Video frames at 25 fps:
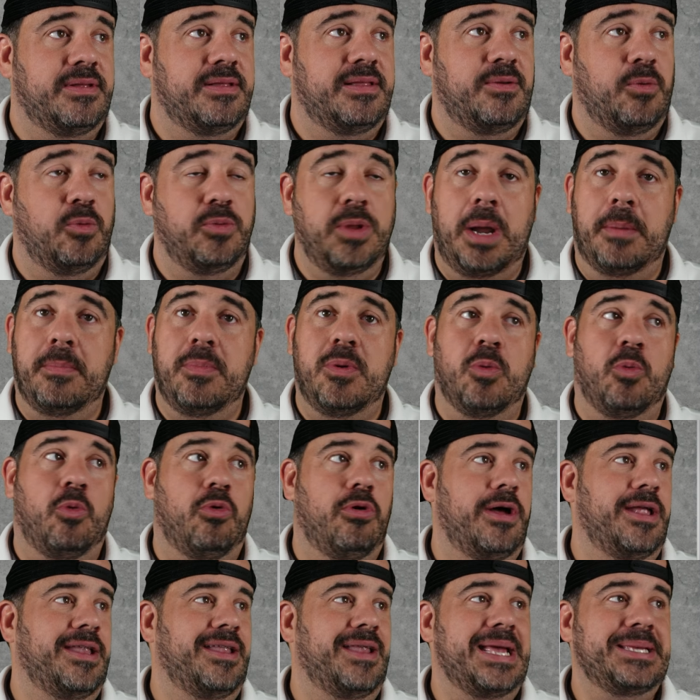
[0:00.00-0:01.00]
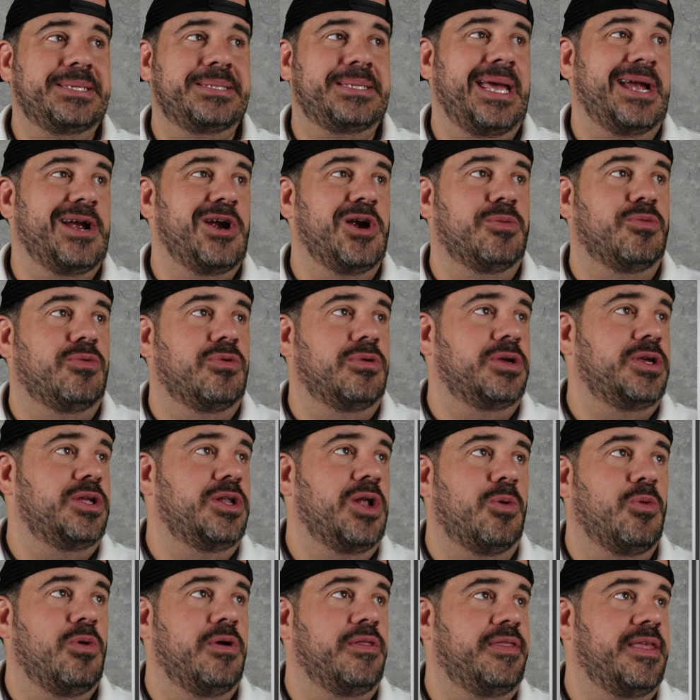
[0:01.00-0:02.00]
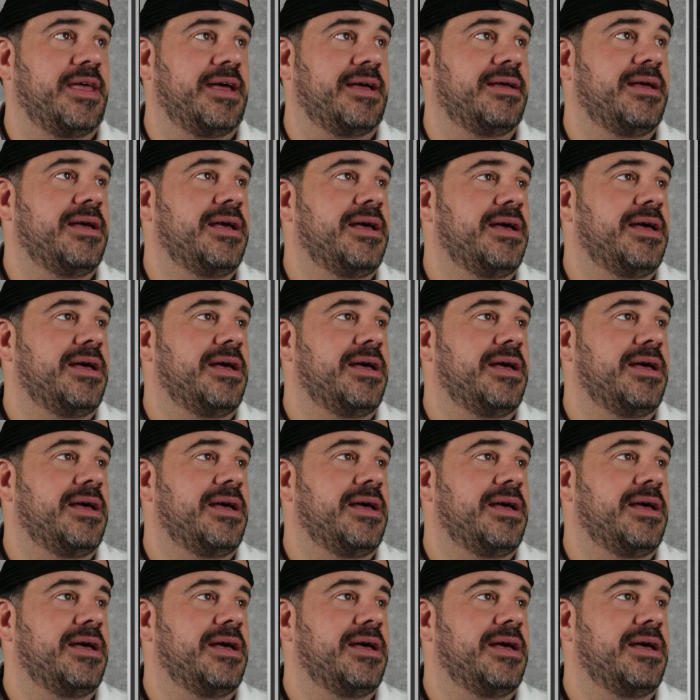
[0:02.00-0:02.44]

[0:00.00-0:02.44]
Number one, that's terrible. You don't want that.